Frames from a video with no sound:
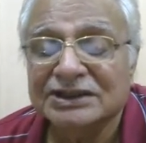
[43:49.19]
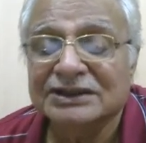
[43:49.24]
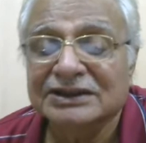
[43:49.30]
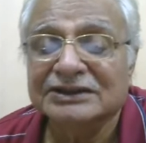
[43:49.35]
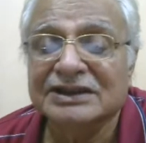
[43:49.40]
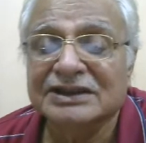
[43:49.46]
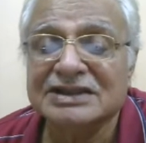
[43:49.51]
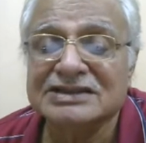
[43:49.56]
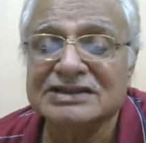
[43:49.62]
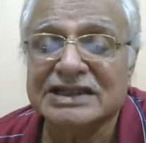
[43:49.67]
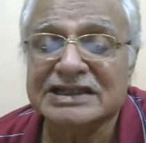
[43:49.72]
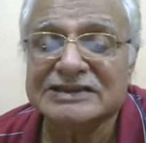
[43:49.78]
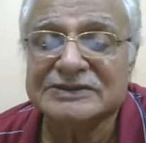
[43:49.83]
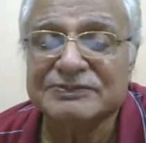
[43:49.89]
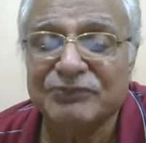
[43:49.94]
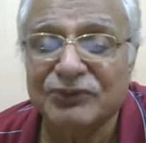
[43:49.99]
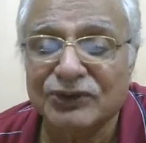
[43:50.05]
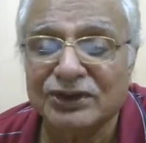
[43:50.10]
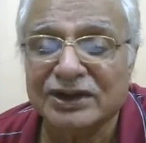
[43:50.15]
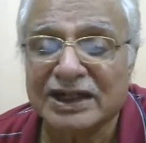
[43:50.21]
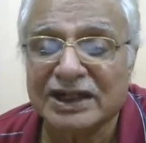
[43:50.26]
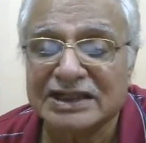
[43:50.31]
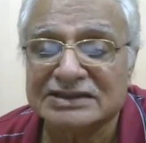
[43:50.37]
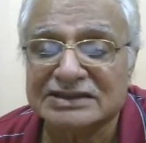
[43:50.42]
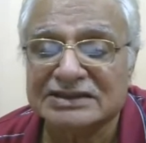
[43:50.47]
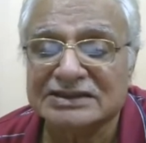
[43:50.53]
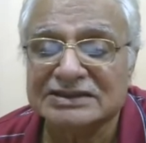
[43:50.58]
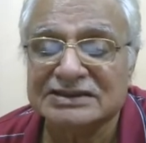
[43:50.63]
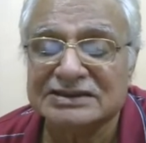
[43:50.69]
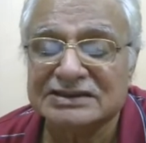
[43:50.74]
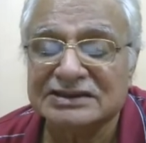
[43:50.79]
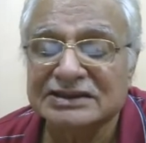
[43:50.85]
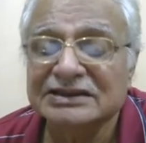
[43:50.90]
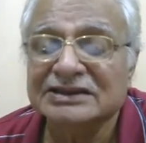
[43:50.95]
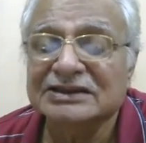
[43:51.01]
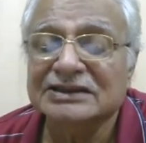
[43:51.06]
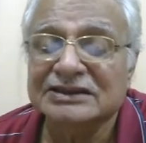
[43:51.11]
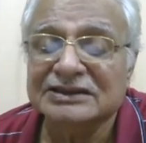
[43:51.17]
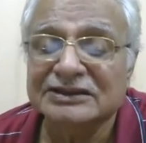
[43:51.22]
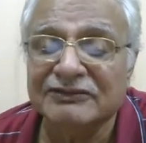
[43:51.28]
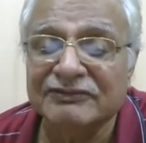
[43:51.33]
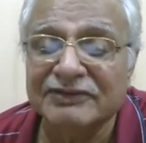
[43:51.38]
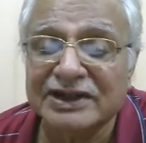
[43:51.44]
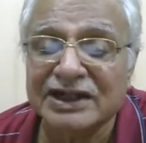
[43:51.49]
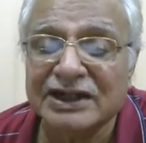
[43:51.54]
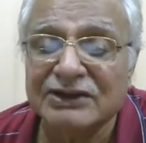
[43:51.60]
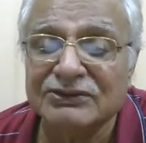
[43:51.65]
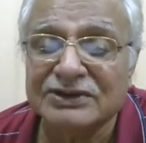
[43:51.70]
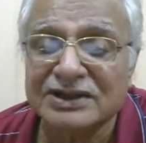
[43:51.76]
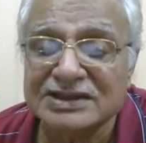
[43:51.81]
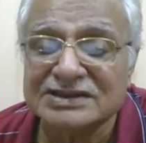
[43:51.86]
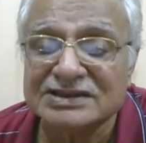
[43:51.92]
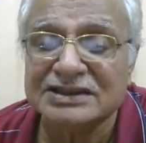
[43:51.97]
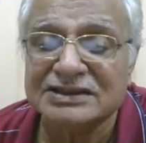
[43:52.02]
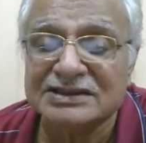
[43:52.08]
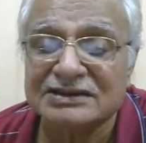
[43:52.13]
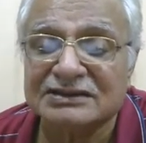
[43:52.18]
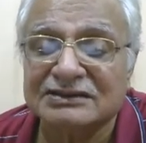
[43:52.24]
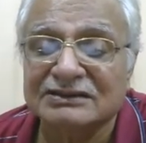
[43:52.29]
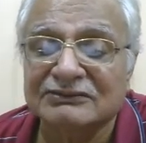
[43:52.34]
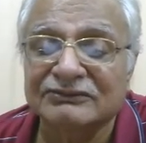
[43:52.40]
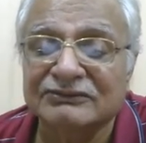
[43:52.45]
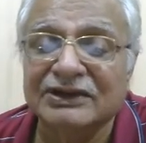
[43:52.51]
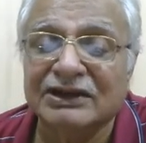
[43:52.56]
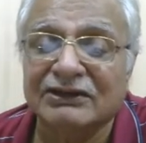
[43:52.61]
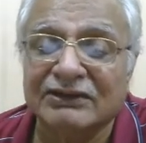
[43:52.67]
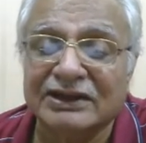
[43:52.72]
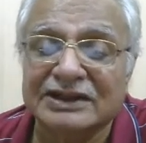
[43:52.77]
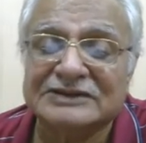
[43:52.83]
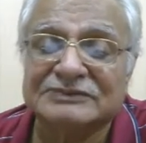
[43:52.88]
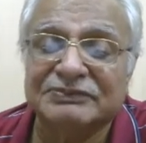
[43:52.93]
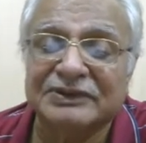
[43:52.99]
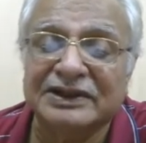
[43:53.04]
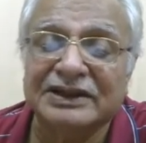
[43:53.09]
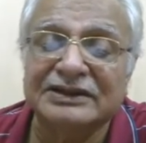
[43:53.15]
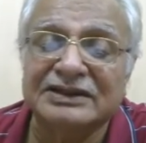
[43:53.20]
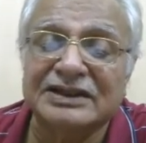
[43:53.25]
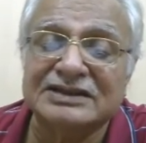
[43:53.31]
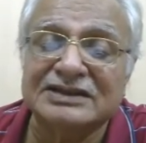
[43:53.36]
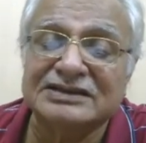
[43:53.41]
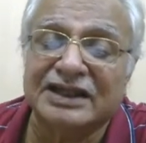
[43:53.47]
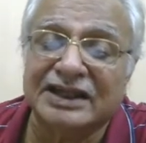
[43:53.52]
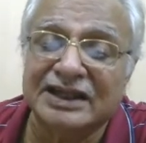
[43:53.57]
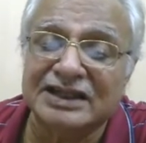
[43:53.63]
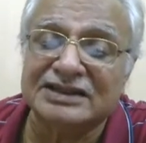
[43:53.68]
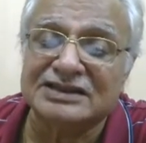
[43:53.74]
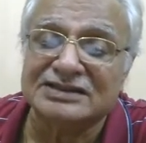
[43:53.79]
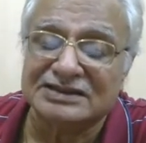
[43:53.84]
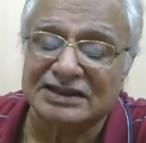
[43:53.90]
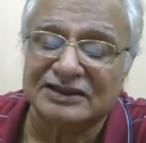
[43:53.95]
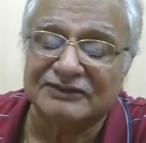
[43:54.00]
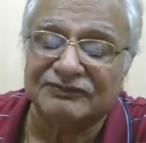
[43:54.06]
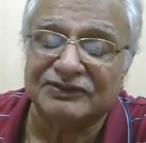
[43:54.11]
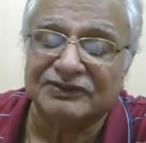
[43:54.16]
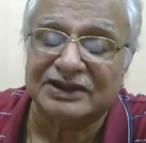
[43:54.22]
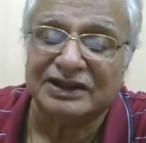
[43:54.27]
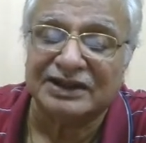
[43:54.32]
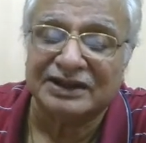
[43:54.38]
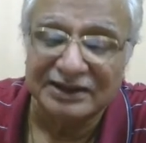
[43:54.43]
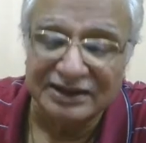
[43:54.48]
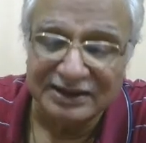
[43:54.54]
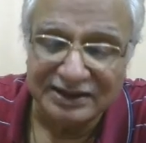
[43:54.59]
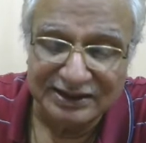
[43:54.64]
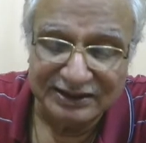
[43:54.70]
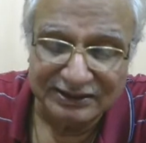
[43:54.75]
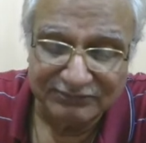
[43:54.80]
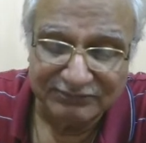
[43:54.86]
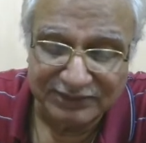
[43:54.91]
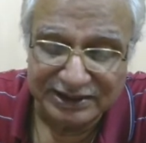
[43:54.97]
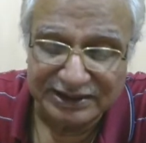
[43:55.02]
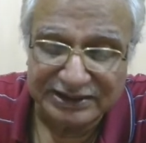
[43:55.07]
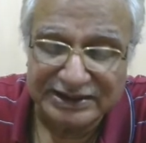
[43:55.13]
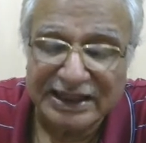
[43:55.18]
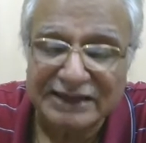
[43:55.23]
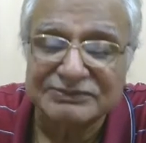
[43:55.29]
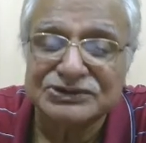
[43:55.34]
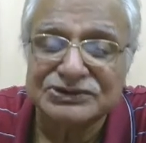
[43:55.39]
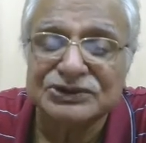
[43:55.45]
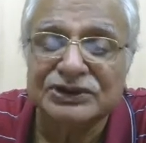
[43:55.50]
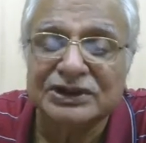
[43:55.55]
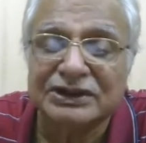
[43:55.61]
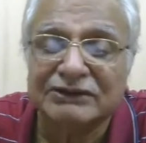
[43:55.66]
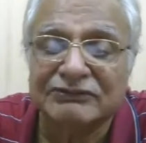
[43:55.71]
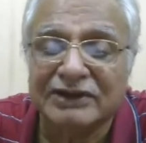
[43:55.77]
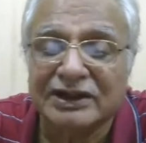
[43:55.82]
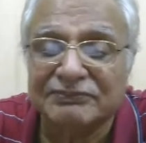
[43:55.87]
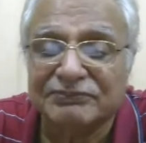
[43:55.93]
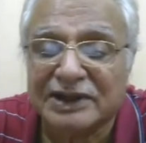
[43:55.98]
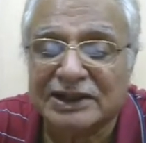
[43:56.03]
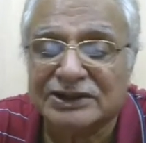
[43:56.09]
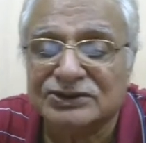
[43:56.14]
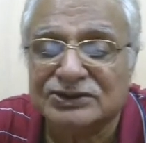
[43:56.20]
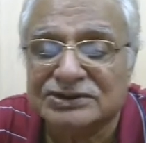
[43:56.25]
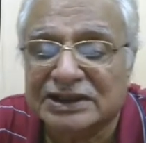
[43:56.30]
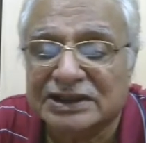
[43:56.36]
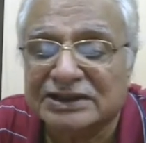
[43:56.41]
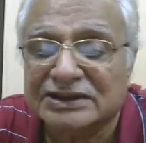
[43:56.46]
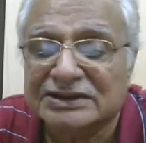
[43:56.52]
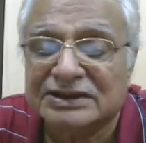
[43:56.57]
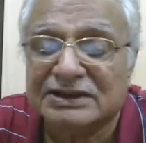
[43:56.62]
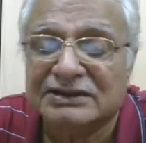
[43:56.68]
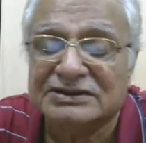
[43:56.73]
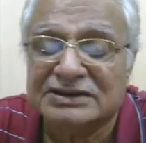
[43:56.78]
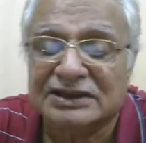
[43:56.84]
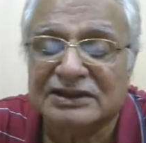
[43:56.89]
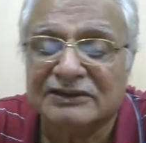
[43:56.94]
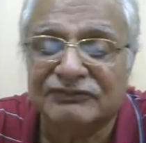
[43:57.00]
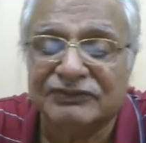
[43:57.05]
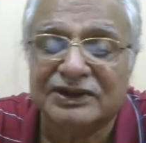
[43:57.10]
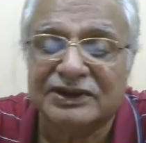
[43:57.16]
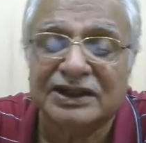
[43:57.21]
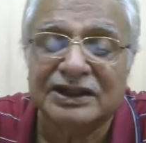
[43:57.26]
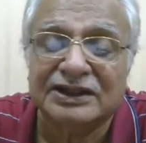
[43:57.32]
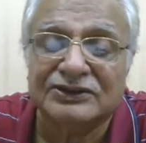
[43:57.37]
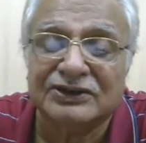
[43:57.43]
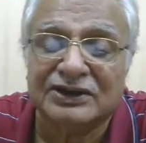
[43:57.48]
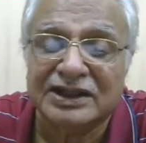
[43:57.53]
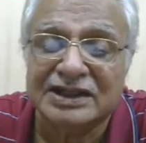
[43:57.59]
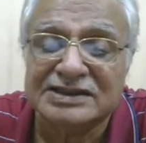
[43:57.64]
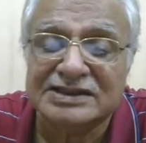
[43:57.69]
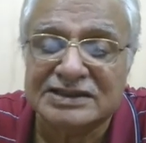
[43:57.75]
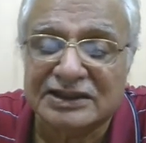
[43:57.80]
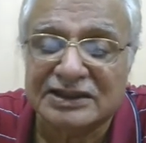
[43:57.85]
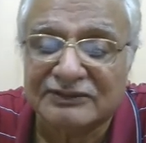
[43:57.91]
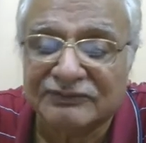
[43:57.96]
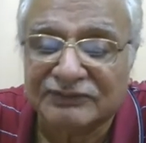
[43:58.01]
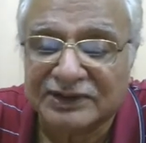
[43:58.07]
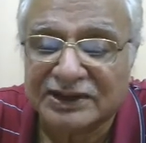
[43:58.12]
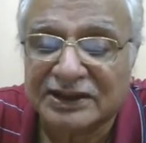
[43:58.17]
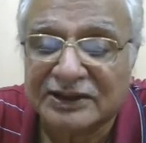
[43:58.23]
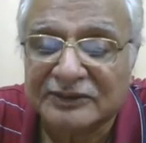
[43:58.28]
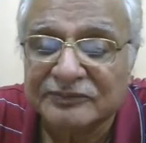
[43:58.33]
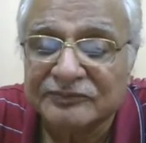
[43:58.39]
There is an export license. The warehouse receipt we have explained. There is a health certificate. Many times you require phytosanitary certificate or health certificate.